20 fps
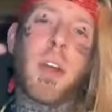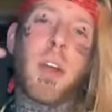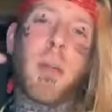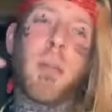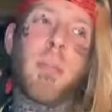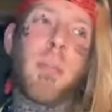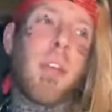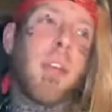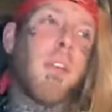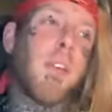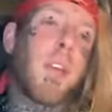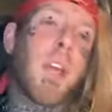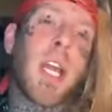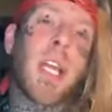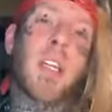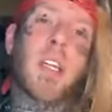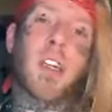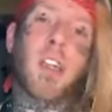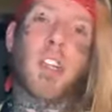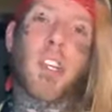I believe in
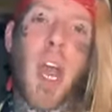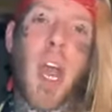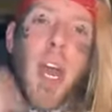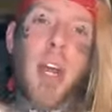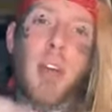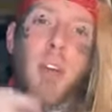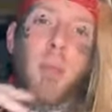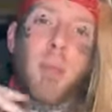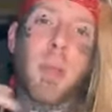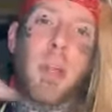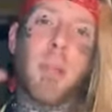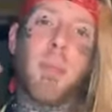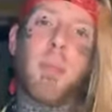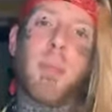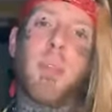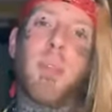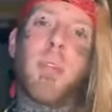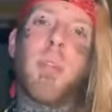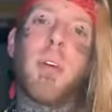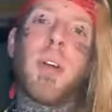like the shadow
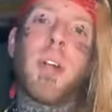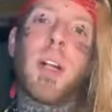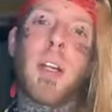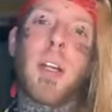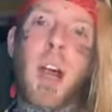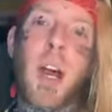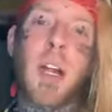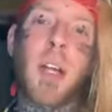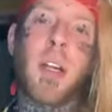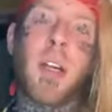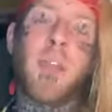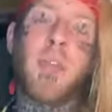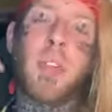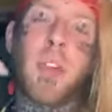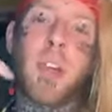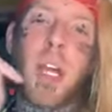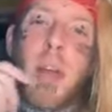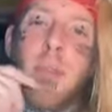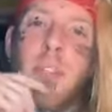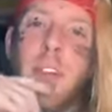people and a lot of
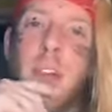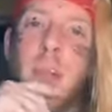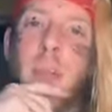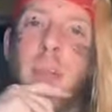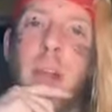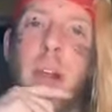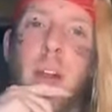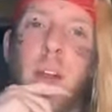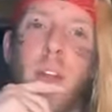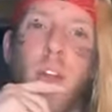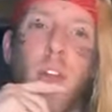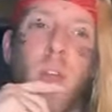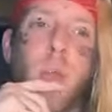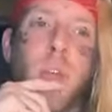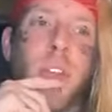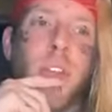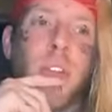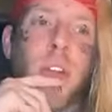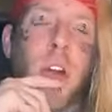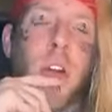different types of the
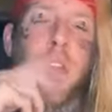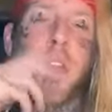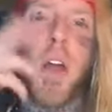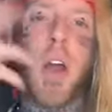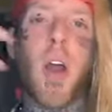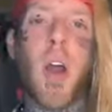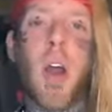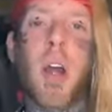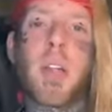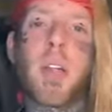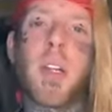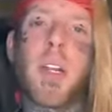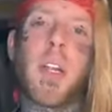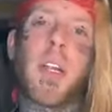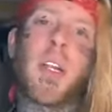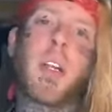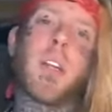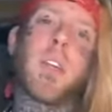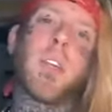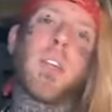paranormal stuff,
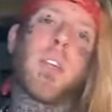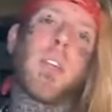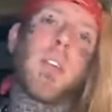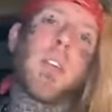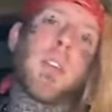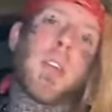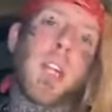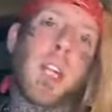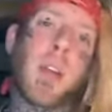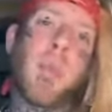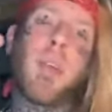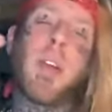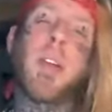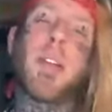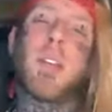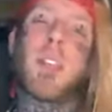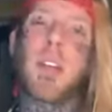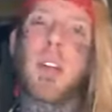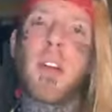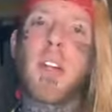hauntings and
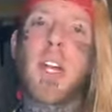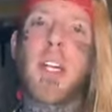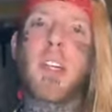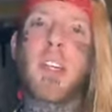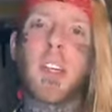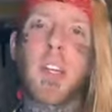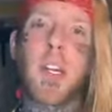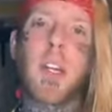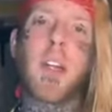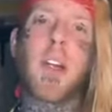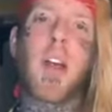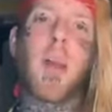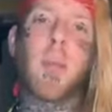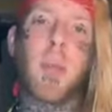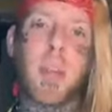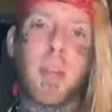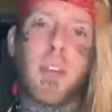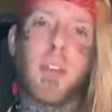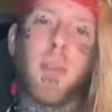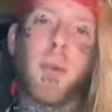demons and all that shit. I'm
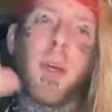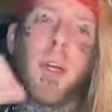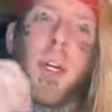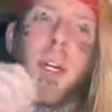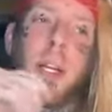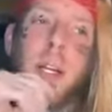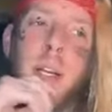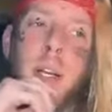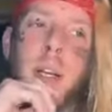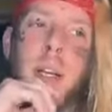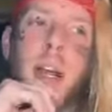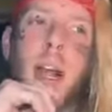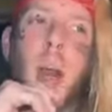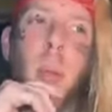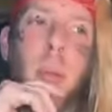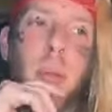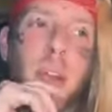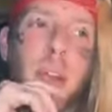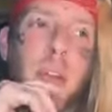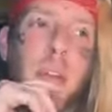into it. I
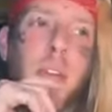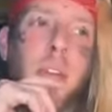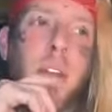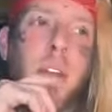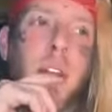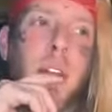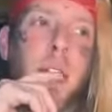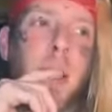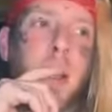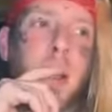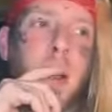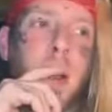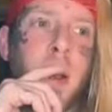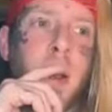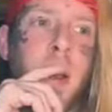believe in it.